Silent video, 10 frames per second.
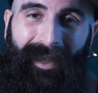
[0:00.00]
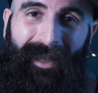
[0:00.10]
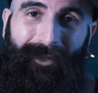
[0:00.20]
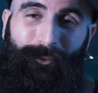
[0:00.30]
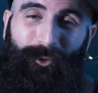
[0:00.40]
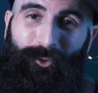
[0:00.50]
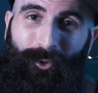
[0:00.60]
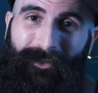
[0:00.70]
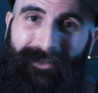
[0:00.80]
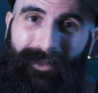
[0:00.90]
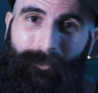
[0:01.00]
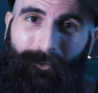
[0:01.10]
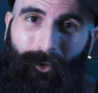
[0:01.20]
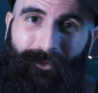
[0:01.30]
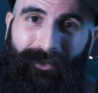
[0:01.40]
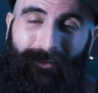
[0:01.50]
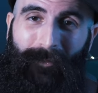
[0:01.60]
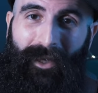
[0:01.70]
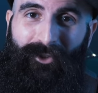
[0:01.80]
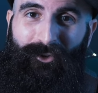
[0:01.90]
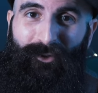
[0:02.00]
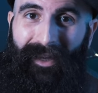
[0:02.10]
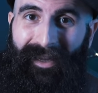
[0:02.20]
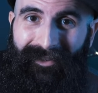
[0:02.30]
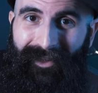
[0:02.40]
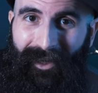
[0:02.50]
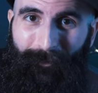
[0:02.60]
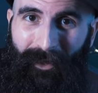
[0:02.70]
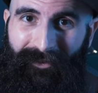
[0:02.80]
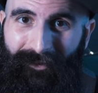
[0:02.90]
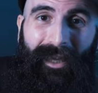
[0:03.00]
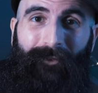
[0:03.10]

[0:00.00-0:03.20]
and if you enjoy this type of content, make sure to hit the like button.